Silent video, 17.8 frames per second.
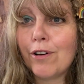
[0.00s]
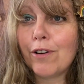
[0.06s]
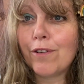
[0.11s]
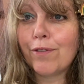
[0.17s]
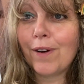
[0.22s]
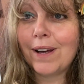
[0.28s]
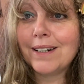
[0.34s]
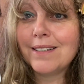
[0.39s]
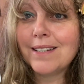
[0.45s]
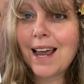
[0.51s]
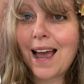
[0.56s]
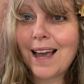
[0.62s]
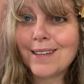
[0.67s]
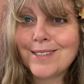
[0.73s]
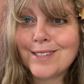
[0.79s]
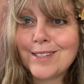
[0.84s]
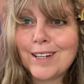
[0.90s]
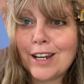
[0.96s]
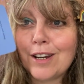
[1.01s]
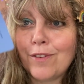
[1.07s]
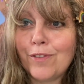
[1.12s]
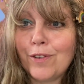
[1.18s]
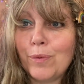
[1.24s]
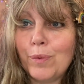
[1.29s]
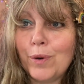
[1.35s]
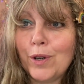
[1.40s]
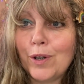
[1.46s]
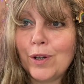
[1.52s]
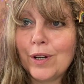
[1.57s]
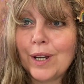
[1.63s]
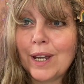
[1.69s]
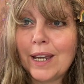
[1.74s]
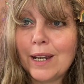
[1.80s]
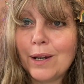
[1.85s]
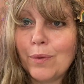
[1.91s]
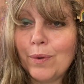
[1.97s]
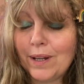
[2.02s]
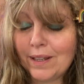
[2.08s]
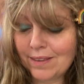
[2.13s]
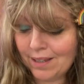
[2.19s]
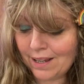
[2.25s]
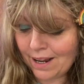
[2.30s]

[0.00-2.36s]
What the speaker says: fantastic for working with.